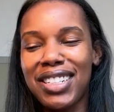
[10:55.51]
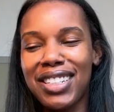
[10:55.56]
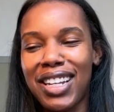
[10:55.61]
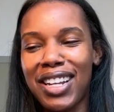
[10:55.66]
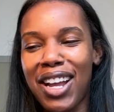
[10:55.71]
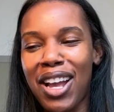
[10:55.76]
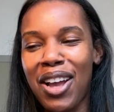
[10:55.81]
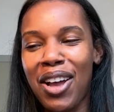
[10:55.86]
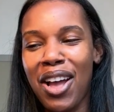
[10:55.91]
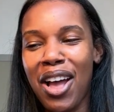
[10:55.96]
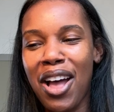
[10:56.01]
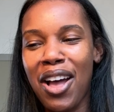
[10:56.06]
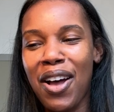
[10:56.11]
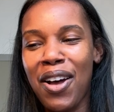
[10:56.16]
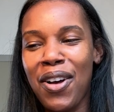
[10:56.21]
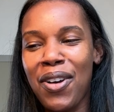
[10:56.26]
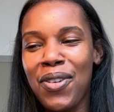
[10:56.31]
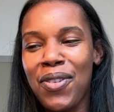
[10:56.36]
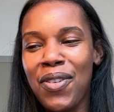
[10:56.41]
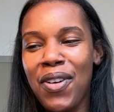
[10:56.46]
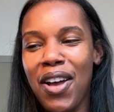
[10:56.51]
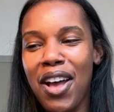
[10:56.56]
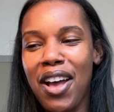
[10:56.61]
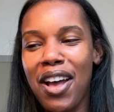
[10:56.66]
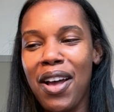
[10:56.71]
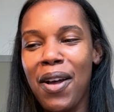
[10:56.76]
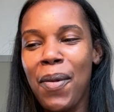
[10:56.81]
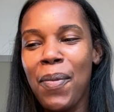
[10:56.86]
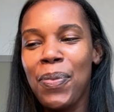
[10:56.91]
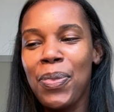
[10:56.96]
Like I'll
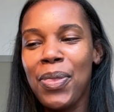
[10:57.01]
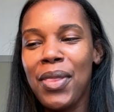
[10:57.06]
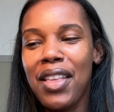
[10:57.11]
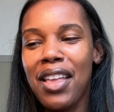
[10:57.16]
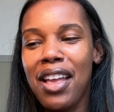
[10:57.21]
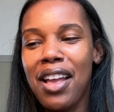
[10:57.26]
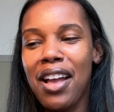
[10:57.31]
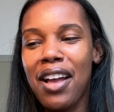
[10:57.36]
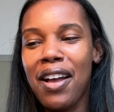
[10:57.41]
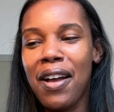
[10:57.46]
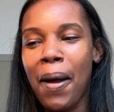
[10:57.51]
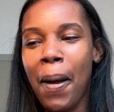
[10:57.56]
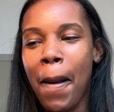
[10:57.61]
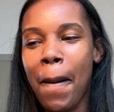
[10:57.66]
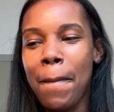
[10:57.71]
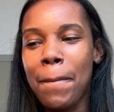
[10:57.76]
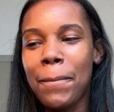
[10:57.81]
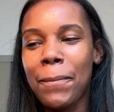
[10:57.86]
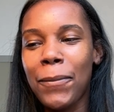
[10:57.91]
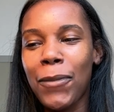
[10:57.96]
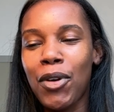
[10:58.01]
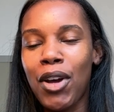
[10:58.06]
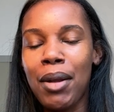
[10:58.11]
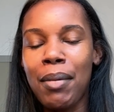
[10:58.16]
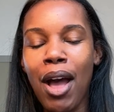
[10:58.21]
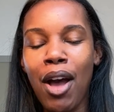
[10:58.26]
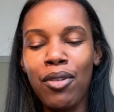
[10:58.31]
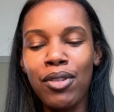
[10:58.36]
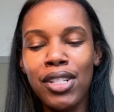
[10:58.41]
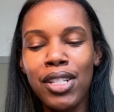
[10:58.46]
when I'm
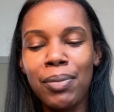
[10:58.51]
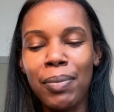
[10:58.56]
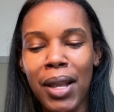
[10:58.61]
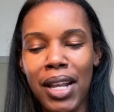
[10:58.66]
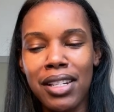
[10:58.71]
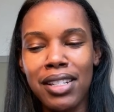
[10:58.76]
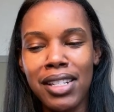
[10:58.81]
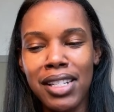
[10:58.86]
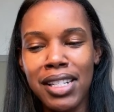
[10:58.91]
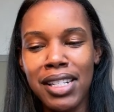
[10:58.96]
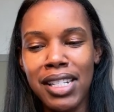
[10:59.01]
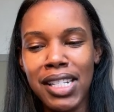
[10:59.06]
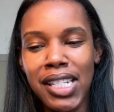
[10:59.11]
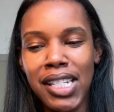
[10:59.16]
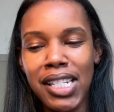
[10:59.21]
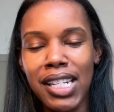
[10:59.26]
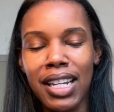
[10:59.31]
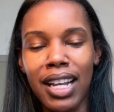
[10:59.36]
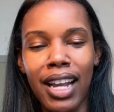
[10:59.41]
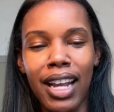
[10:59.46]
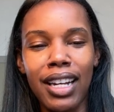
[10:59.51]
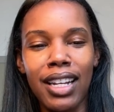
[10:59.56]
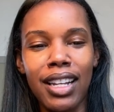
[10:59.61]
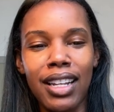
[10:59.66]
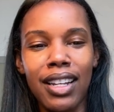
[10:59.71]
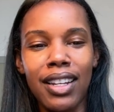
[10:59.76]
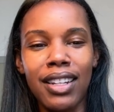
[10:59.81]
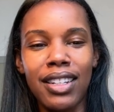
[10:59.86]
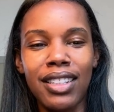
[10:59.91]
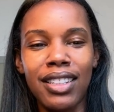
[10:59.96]
out in spaces
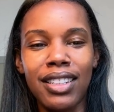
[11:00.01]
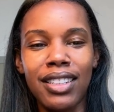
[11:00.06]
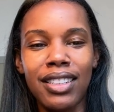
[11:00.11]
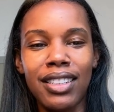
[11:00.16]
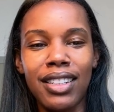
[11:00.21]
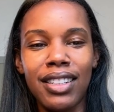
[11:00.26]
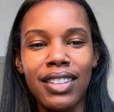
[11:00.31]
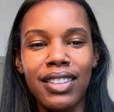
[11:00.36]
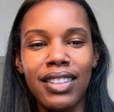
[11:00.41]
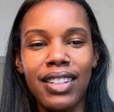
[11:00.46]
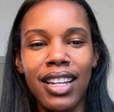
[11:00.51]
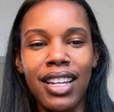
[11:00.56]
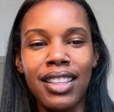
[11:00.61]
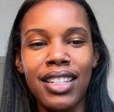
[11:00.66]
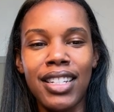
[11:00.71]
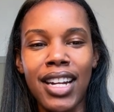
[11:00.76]
and in the